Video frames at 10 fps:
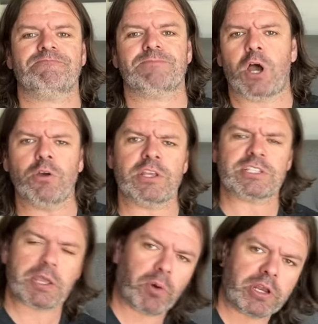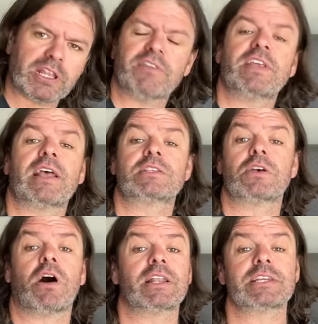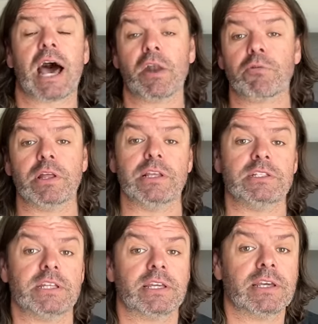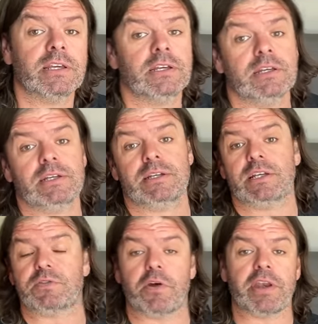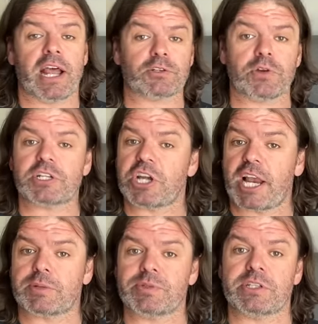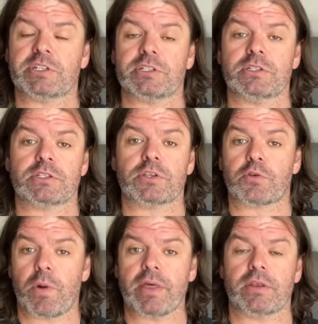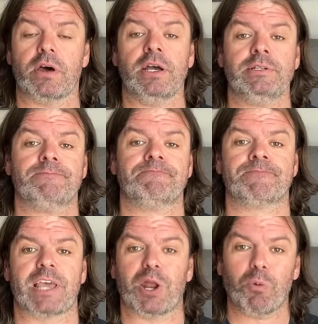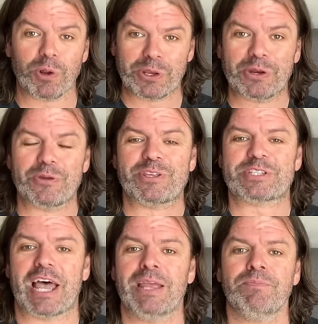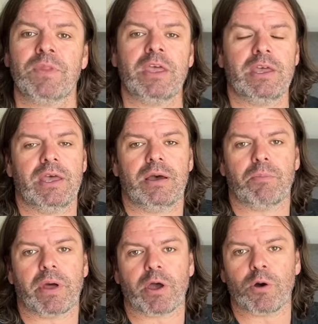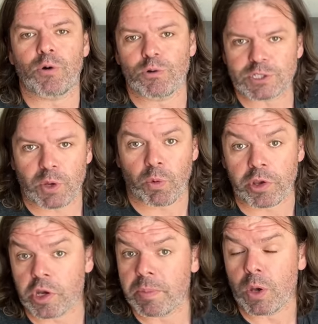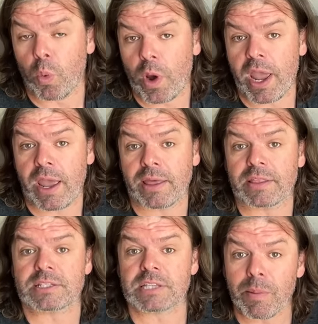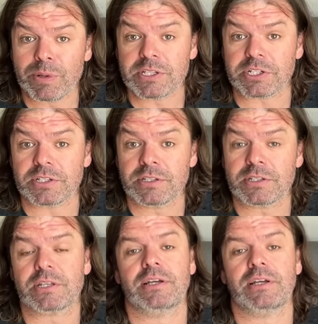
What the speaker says: only sleep on your left-hand side. It's unrealistic. It's very natural to change positions throughout the night, and I want you to do the same, but I also want you to be aware that some positions